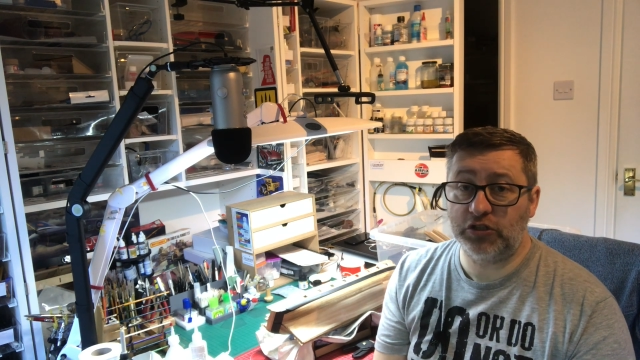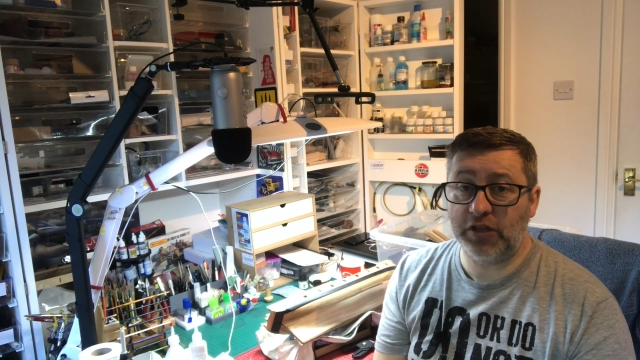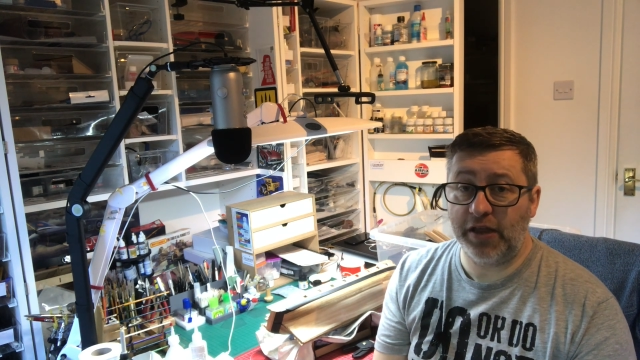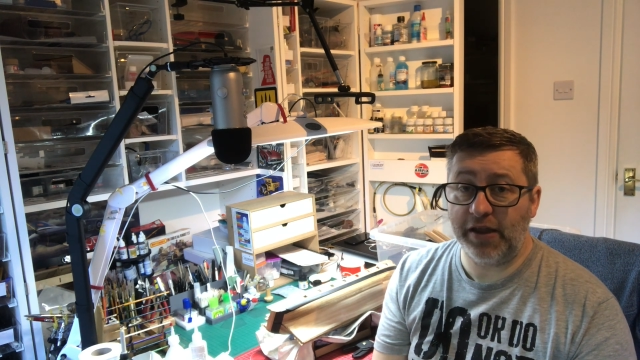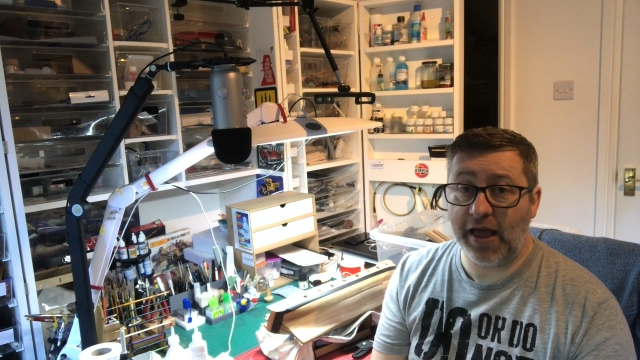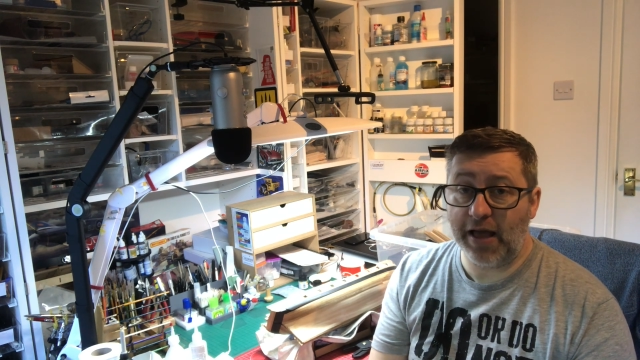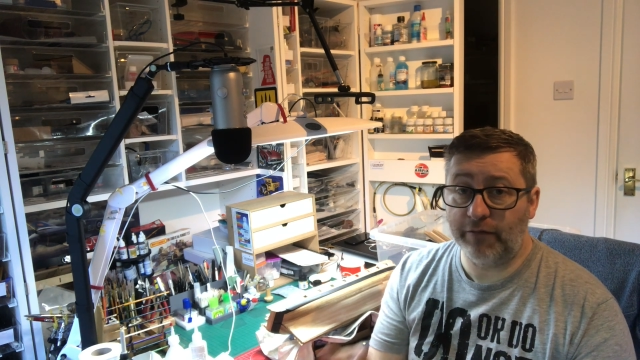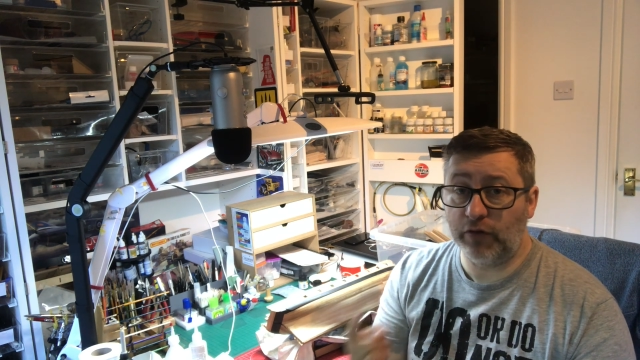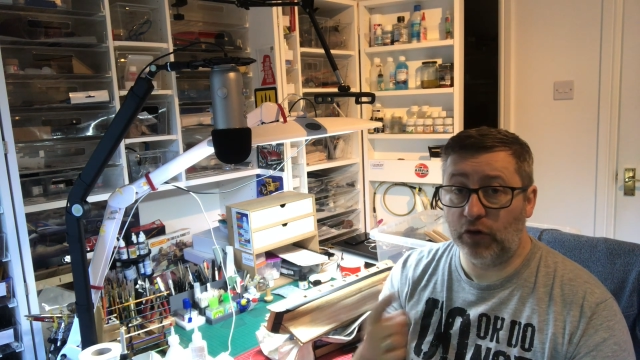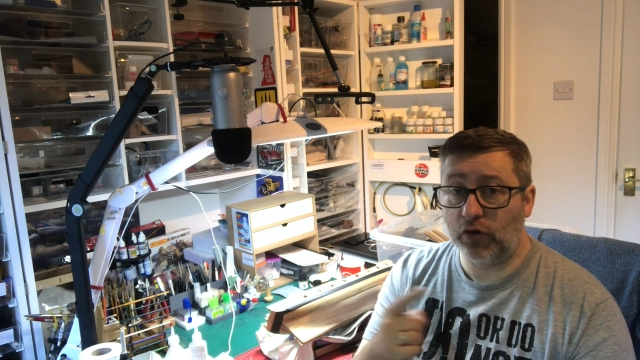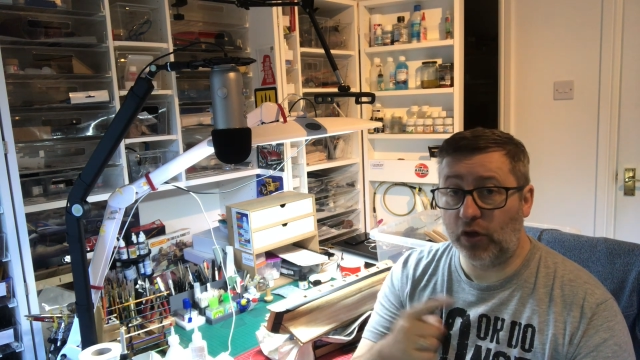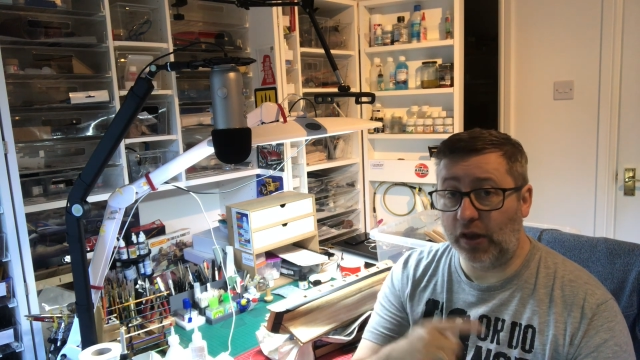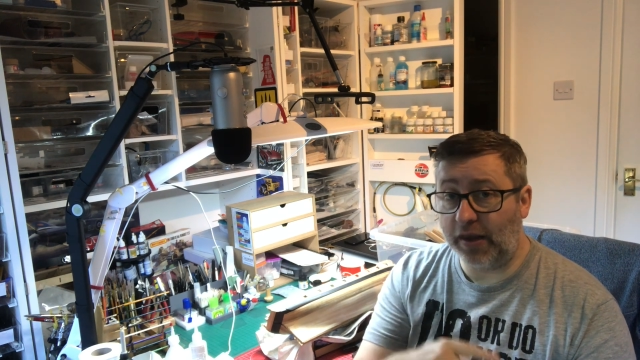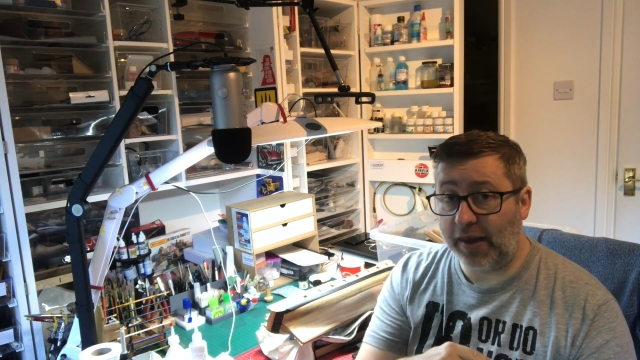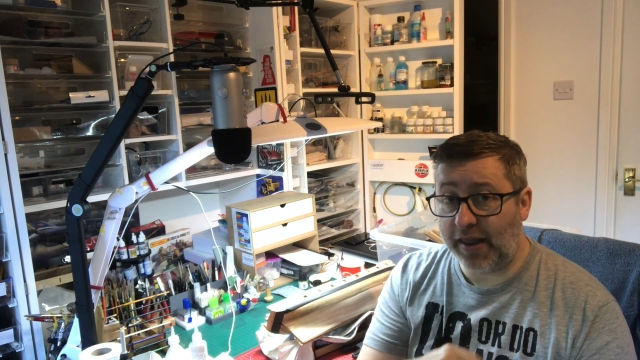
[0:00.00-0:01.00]
then have a
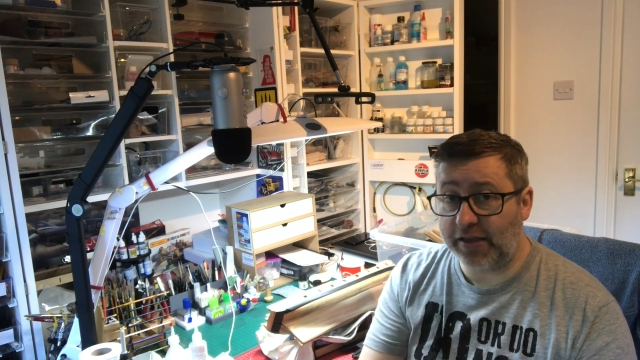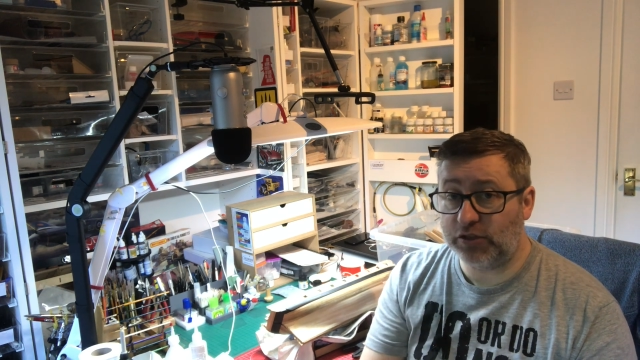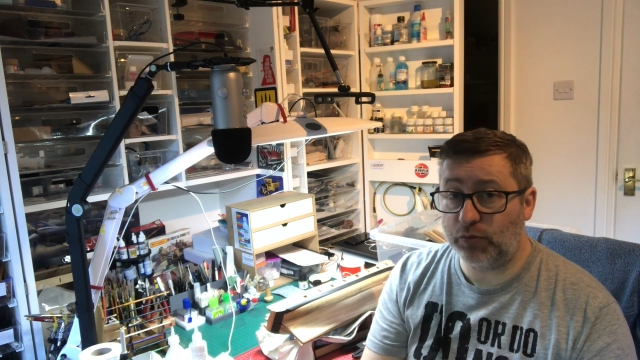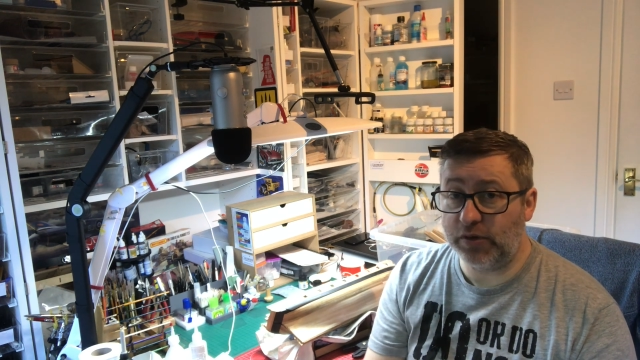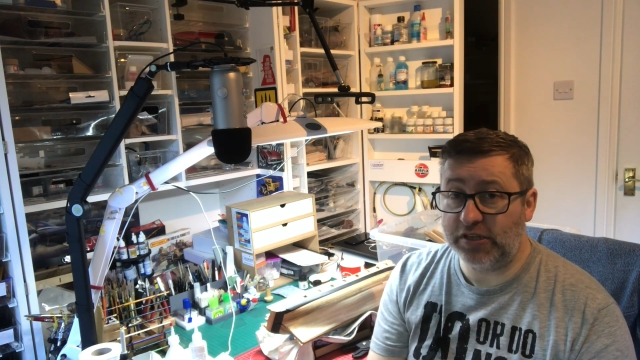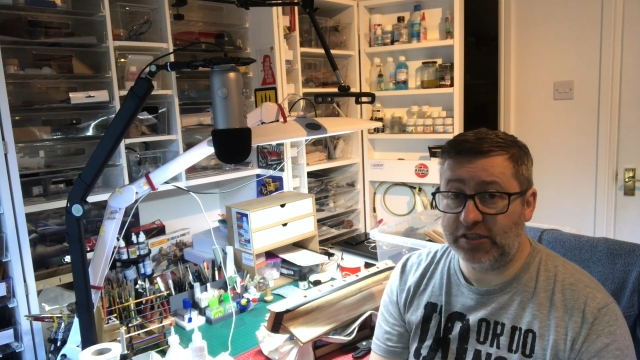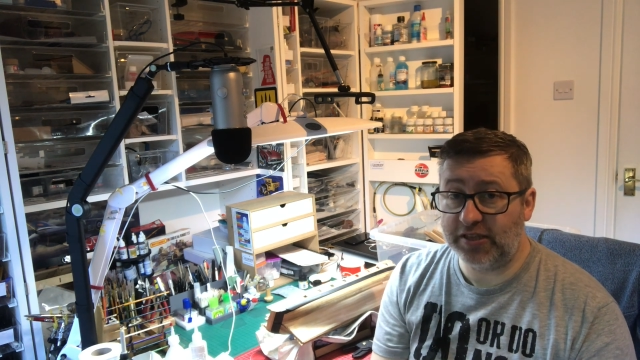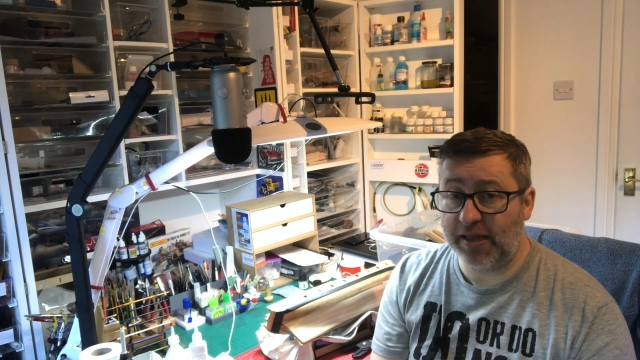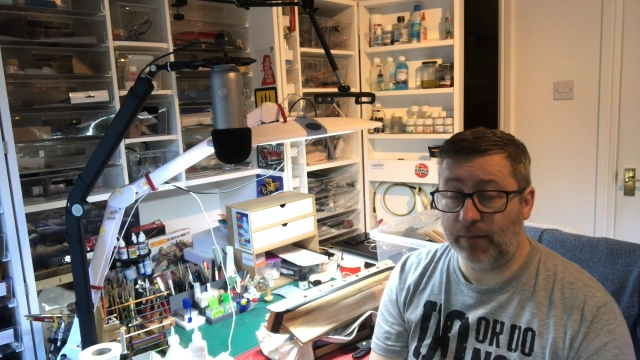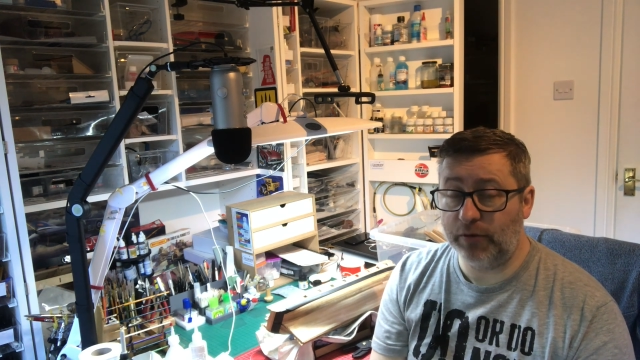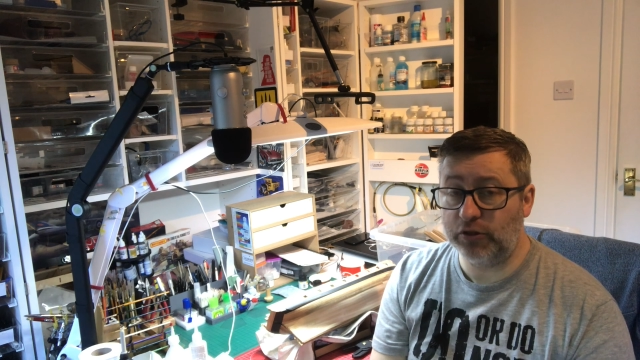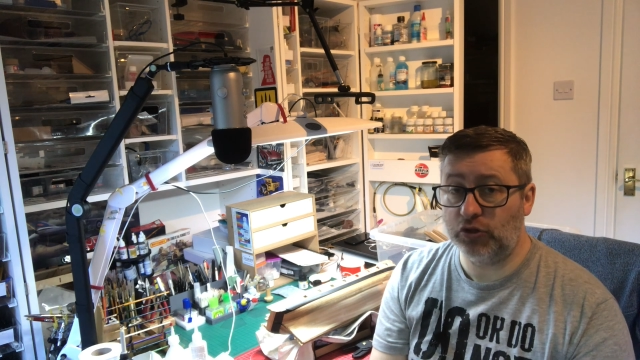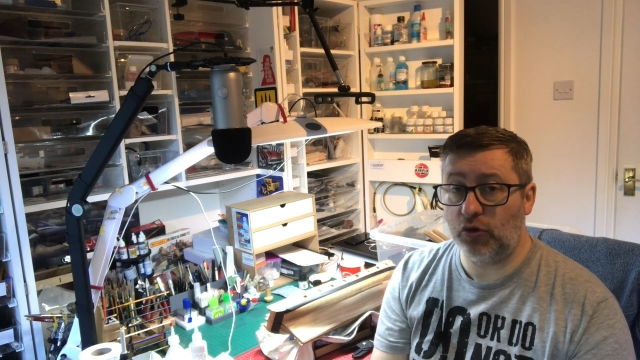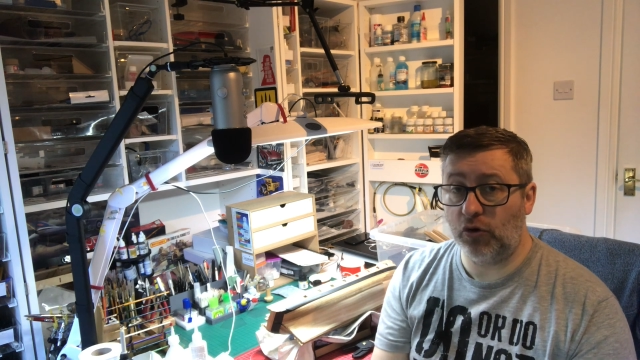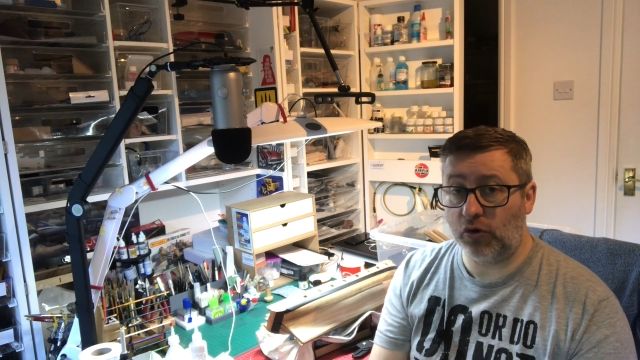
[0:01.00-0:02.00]
look at last week's table
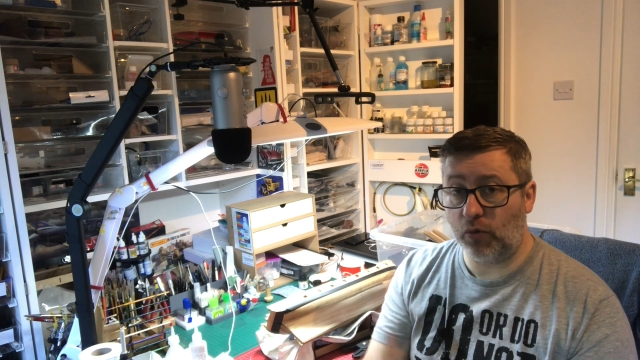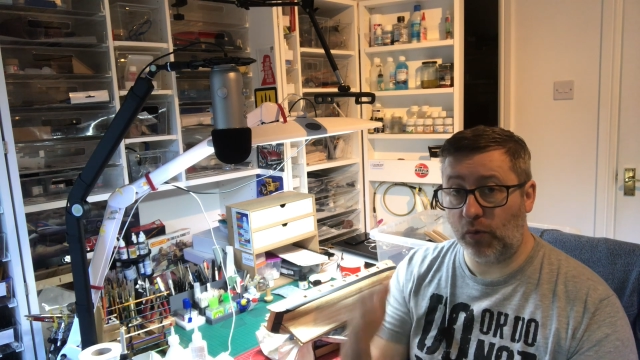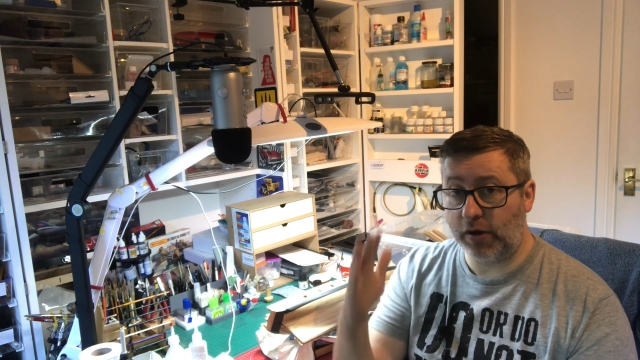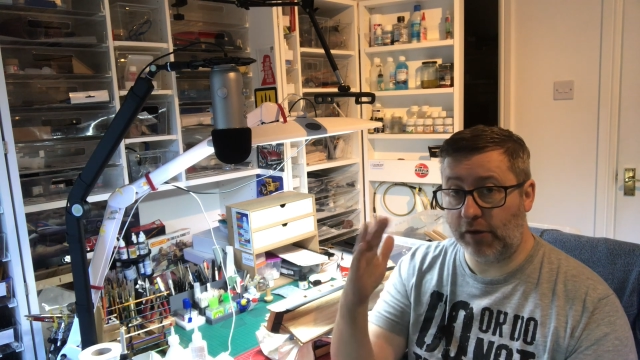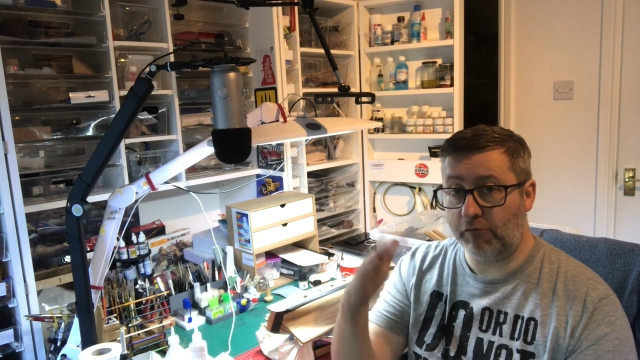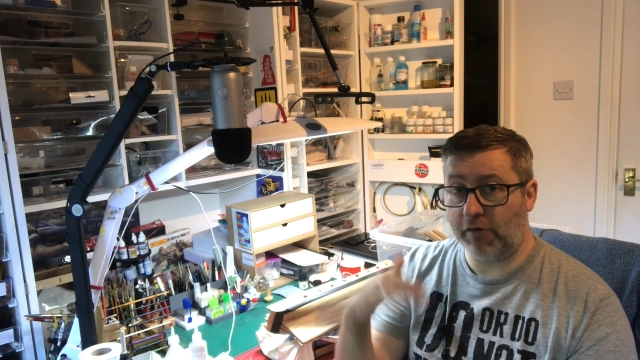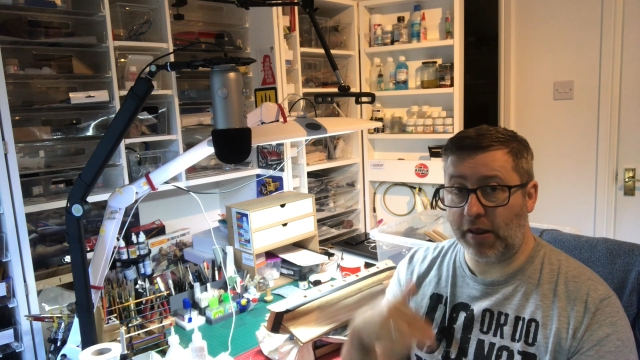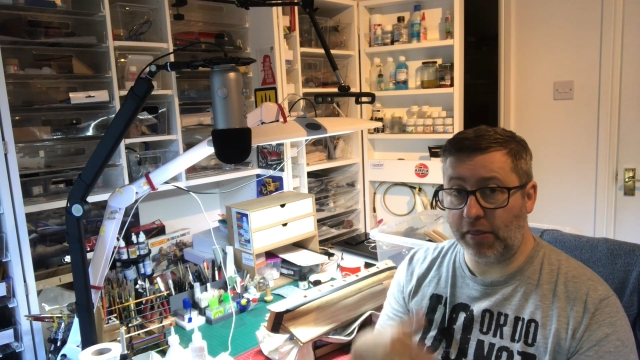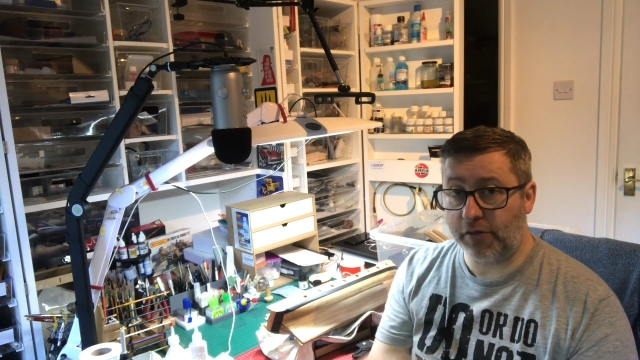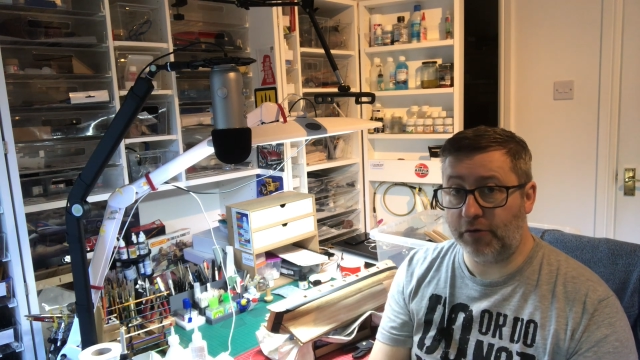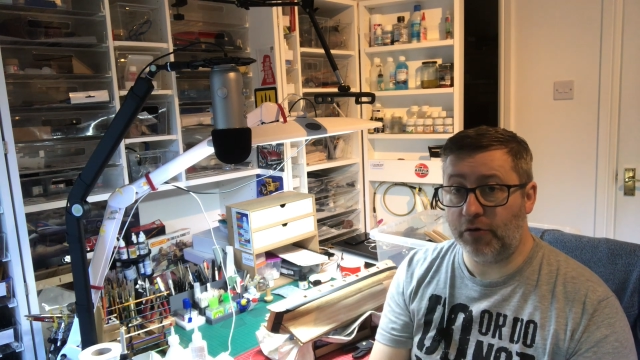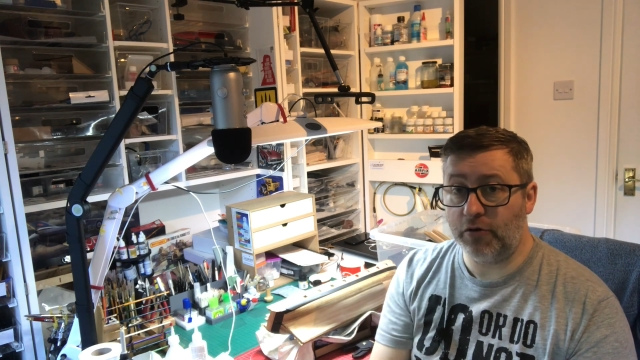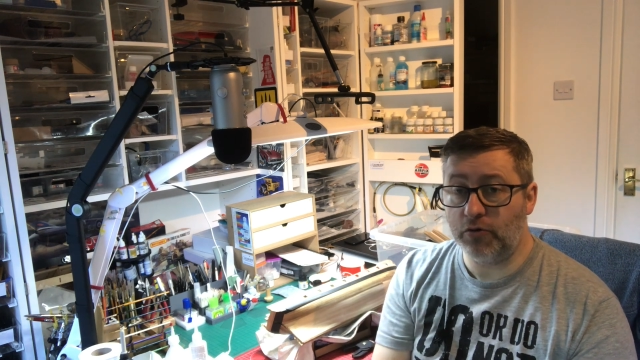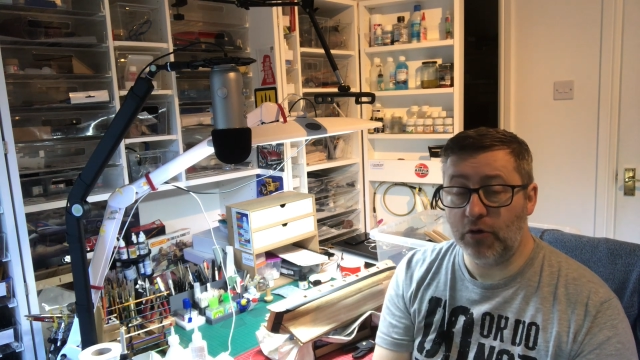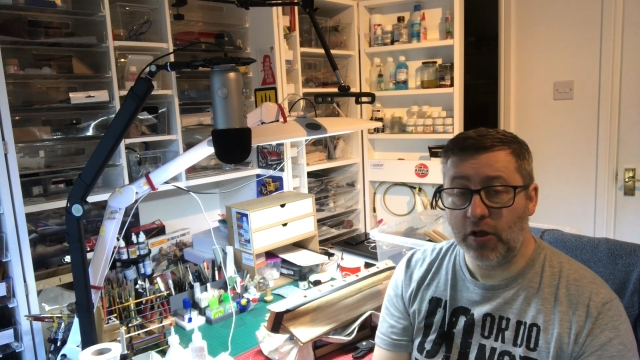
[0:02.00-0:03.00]
talk when I ran
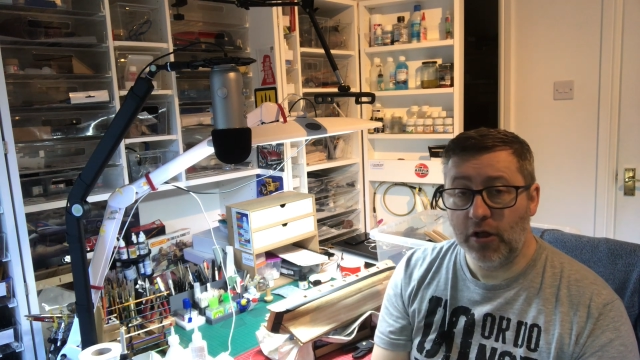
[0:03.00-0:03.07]
through